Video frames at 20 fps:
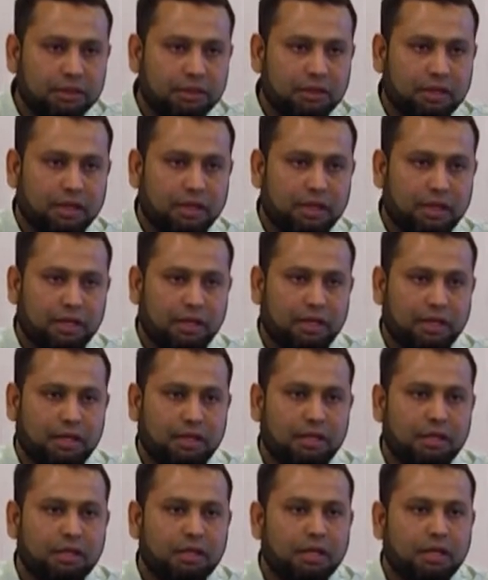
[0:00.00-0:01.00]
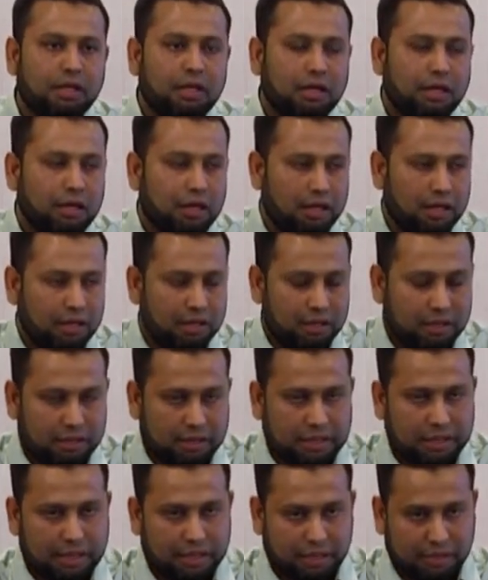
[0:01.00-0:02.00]
the uh,
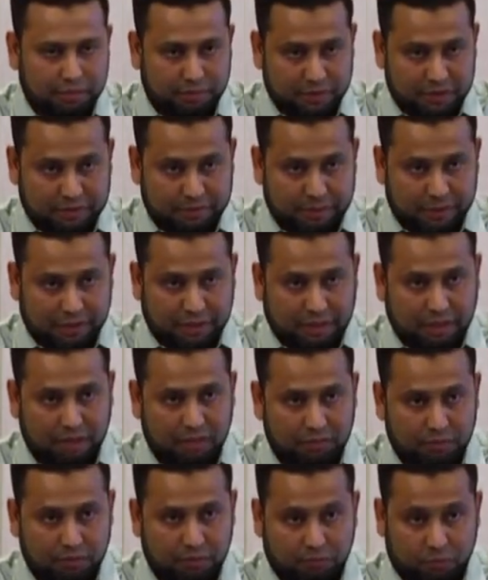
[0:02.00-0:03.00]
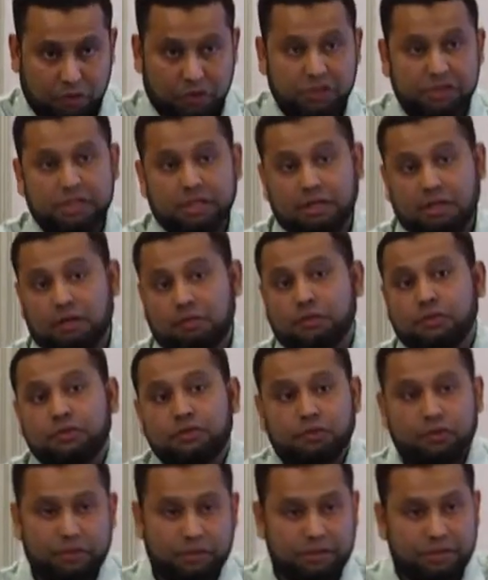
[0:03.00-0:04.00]
net atmospheric carbon, potential carbon
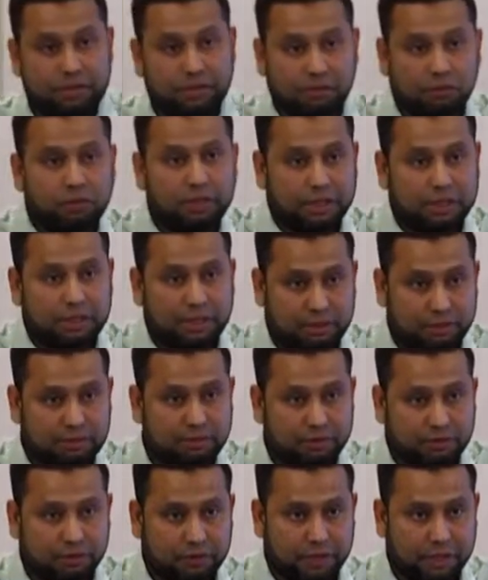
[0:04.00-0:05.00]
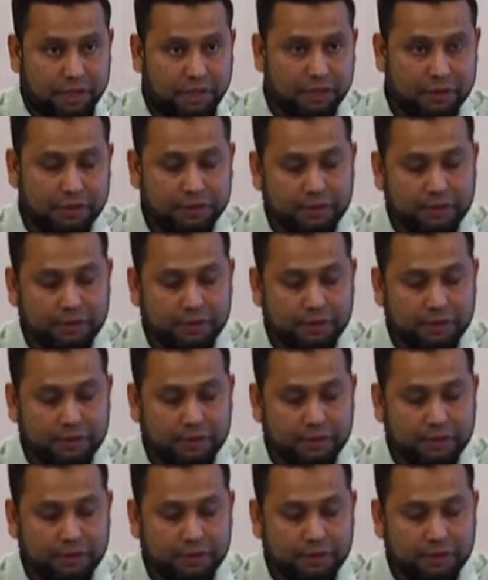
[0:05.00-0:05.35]
storage in the wetland, okay.